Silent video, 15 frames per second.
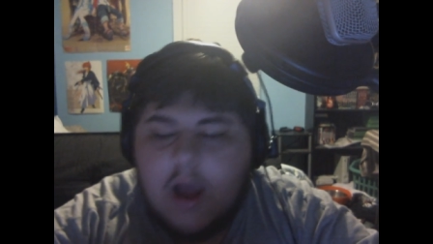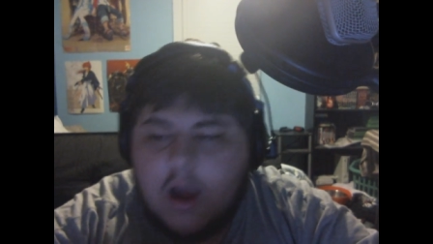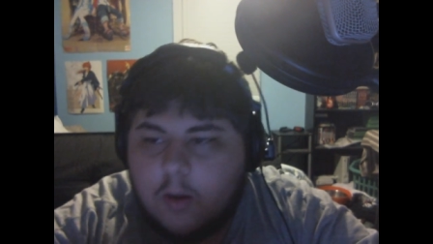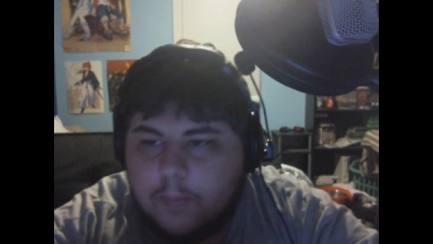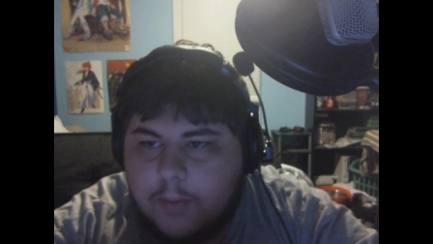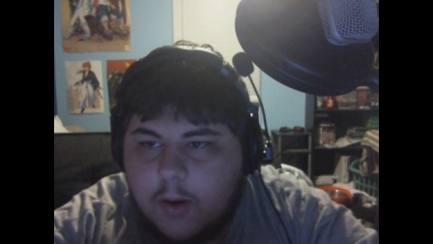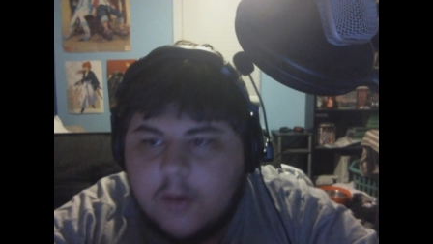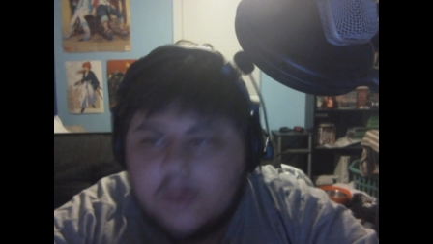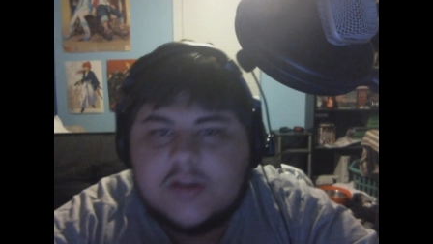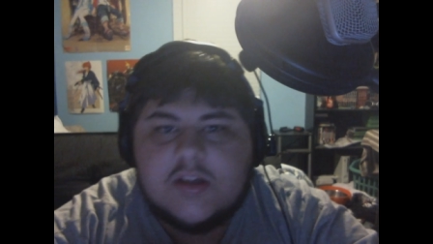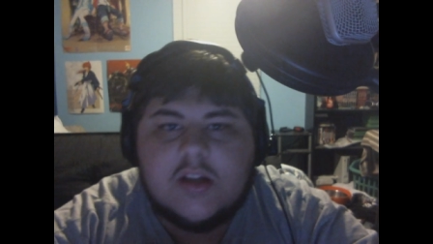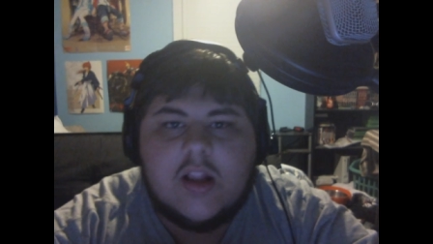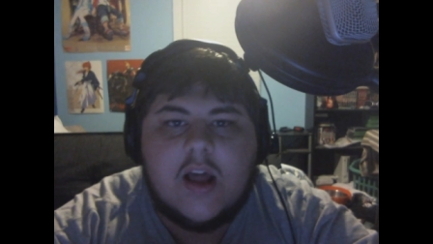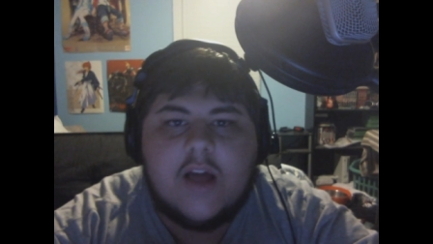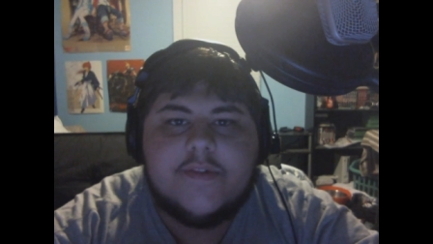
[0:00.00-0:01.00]
I'll post
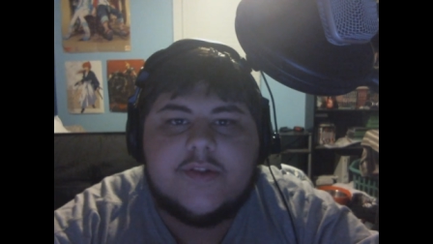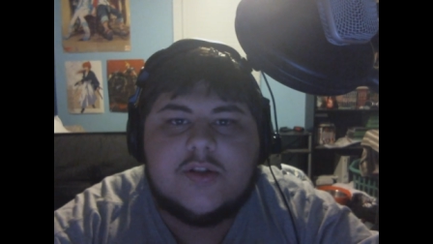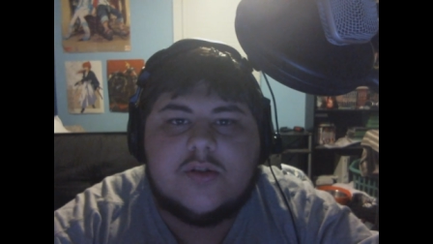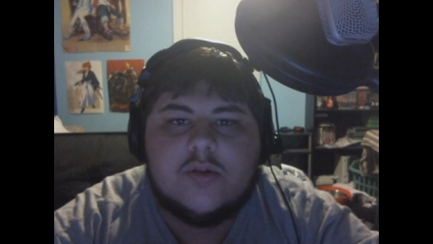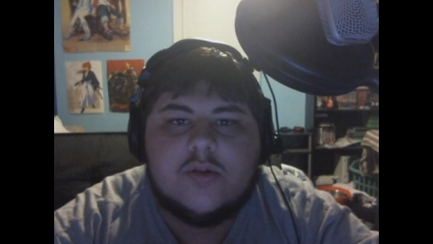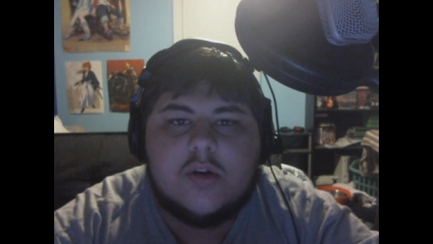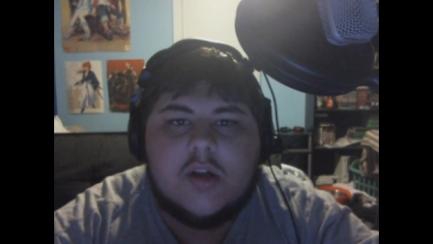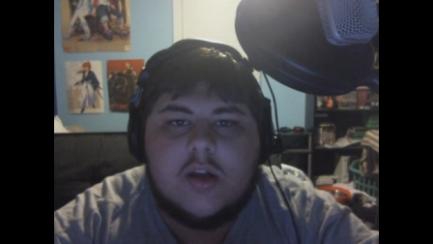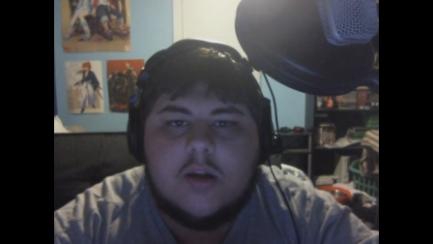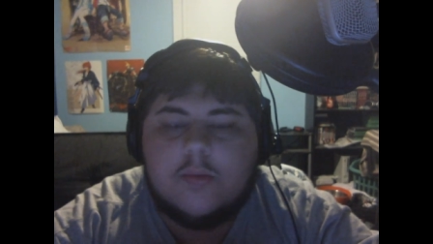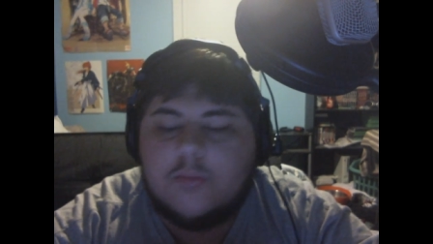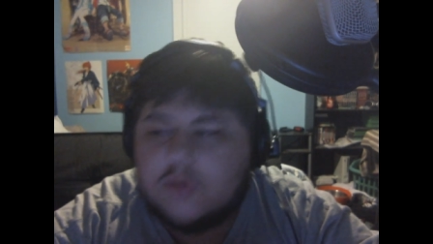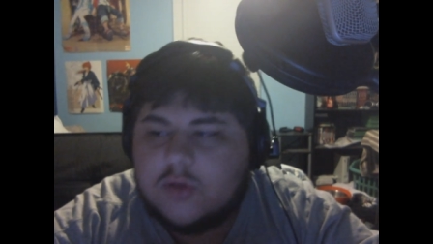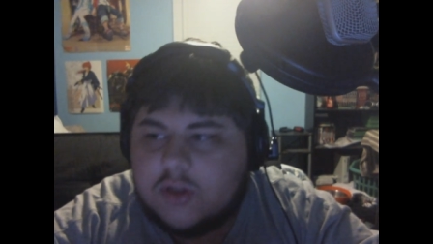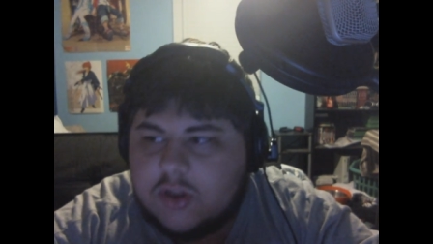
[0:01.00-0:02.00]
a live stream.
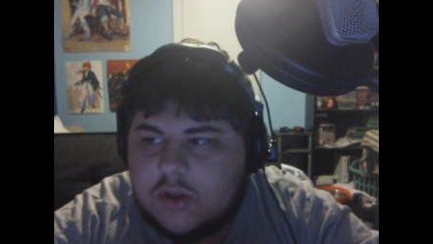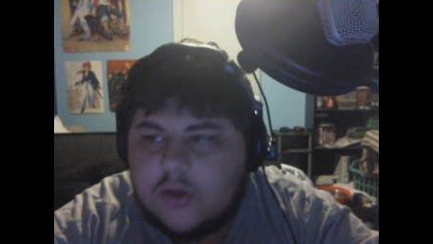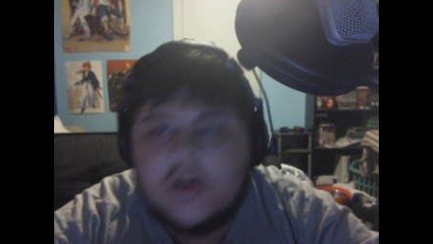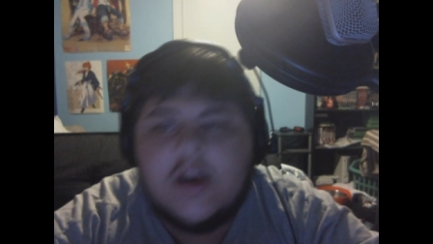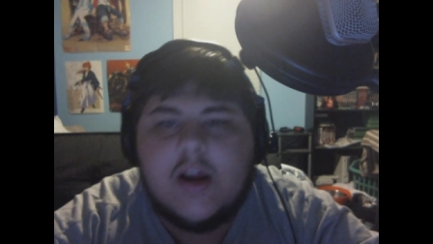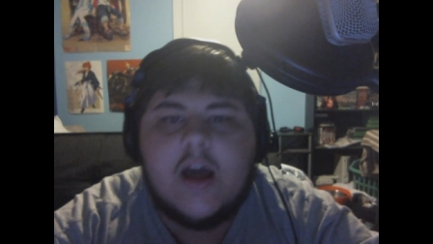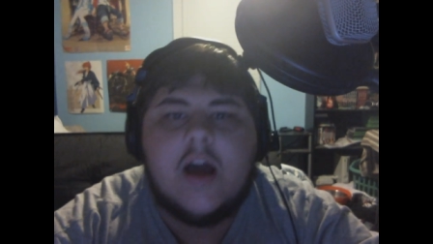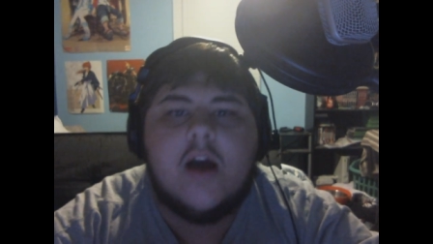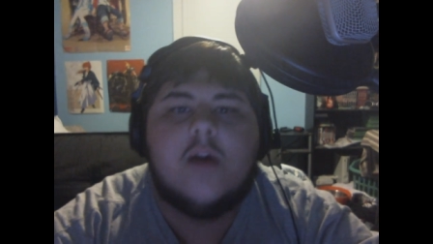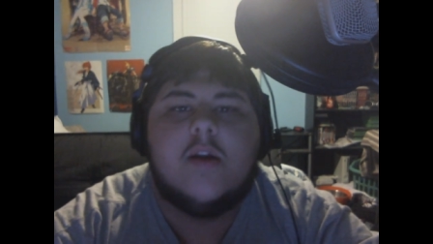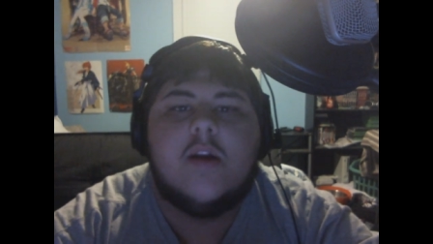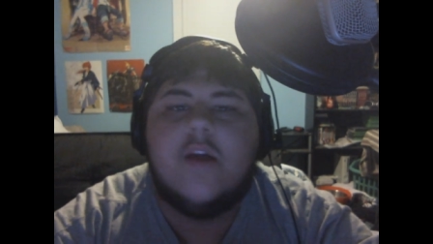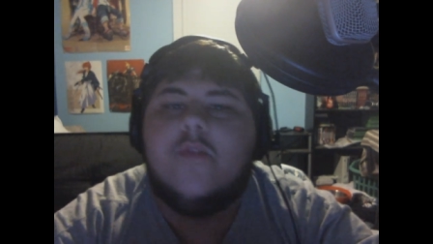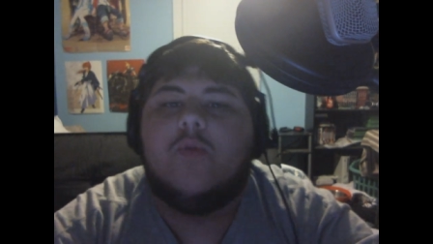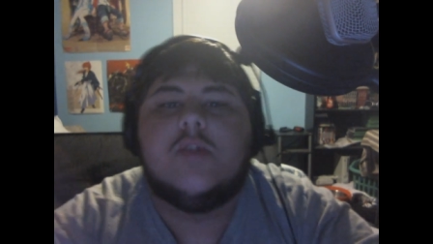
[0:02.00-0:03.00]
We'll shoot it out.
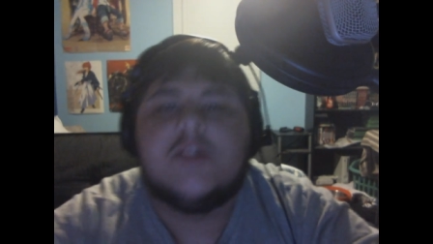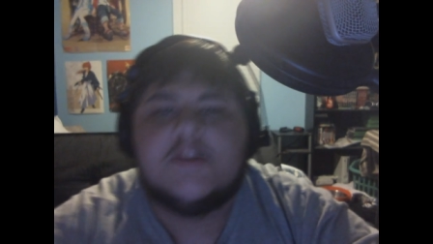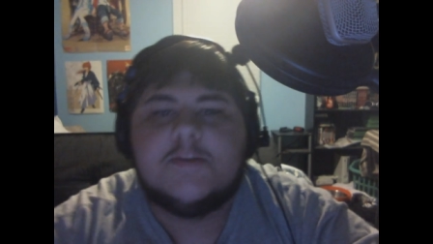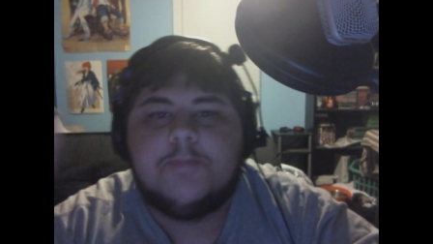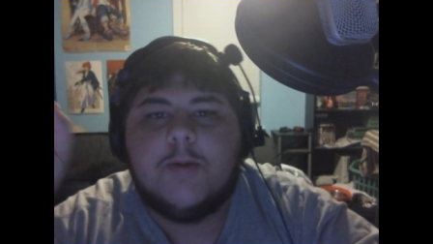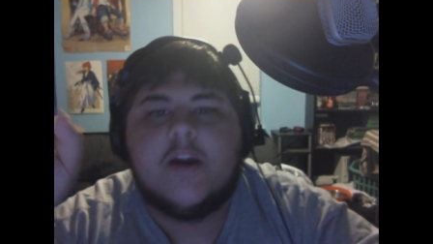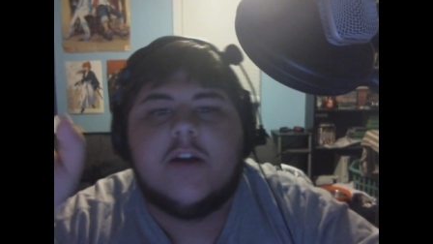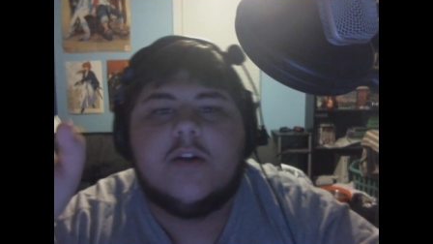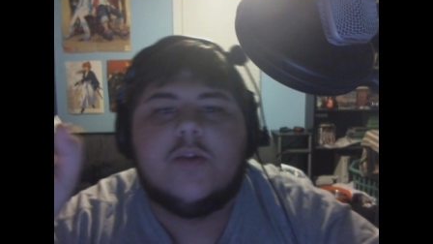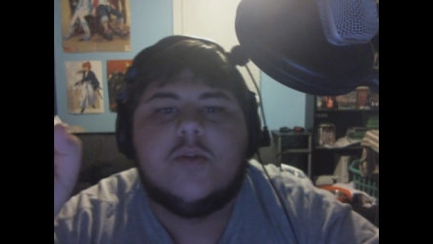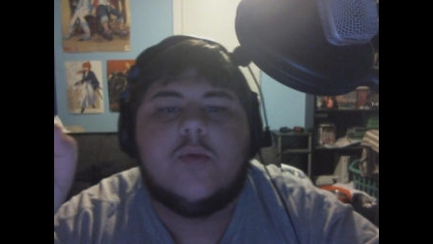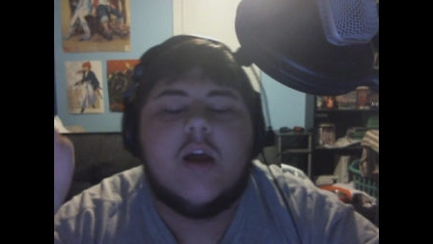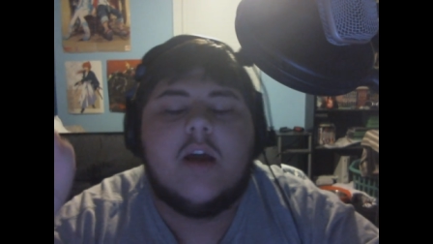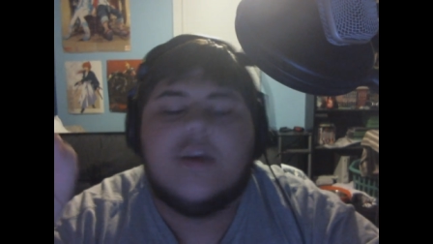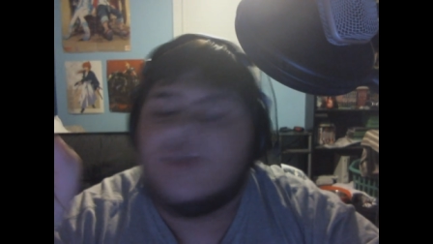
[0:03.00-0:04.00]
Everyone spread it
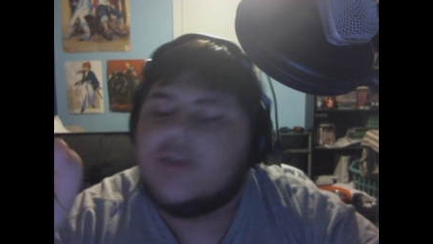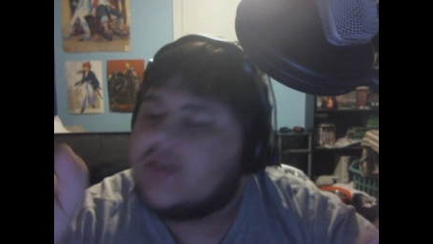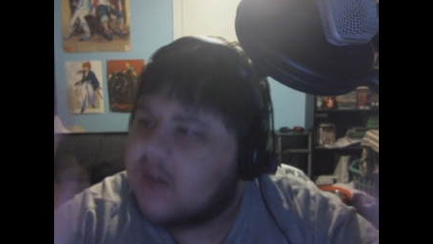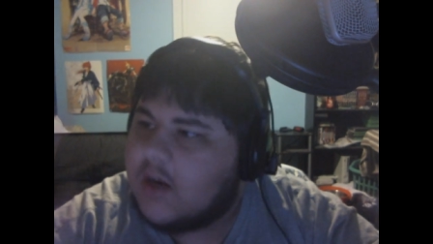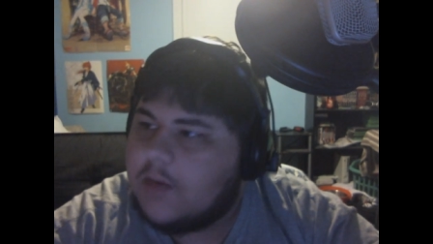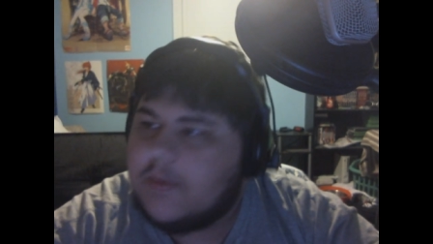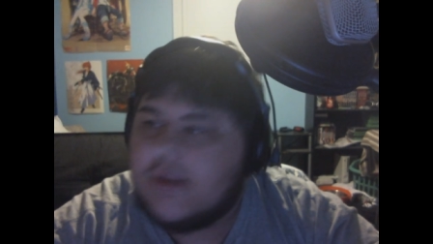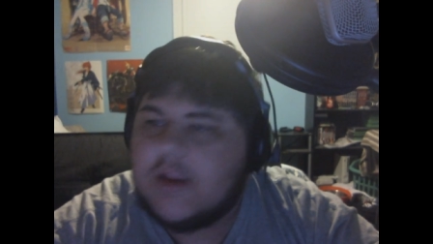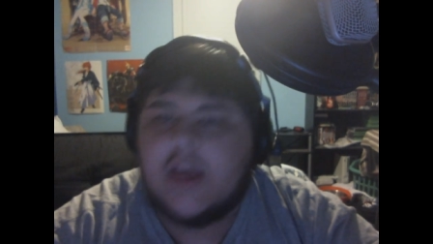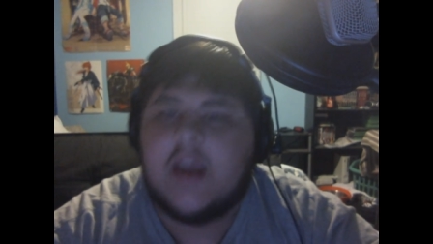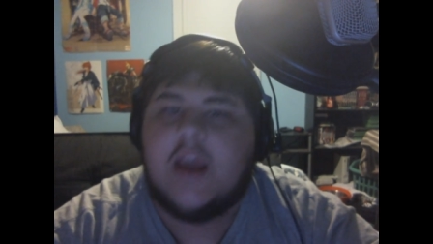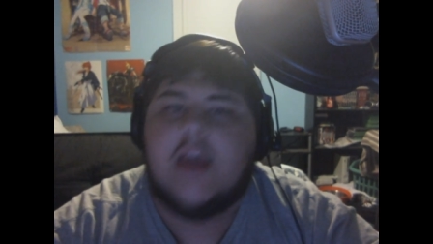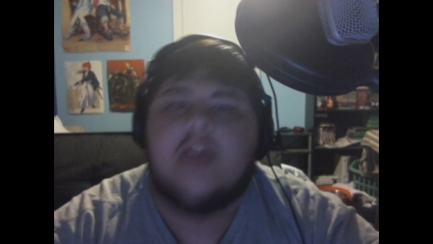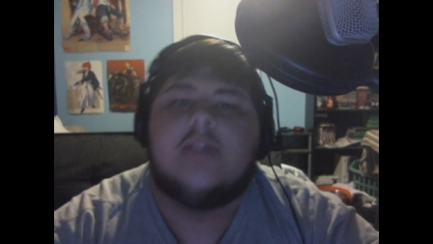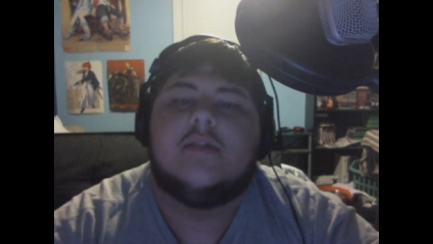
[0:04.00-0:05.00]
around. It's gonna be like
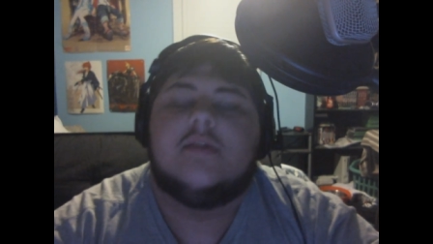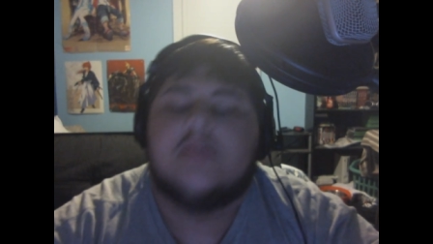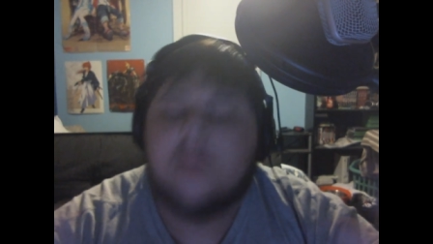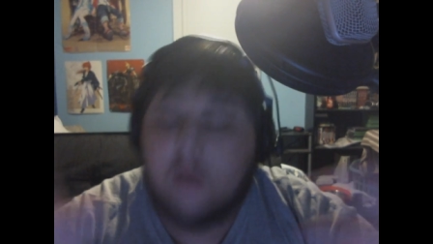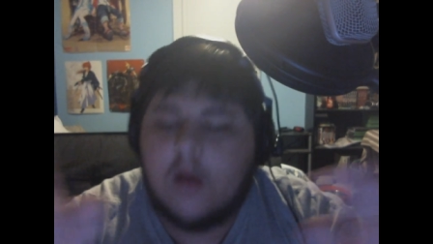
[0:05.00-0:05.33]
eight. It's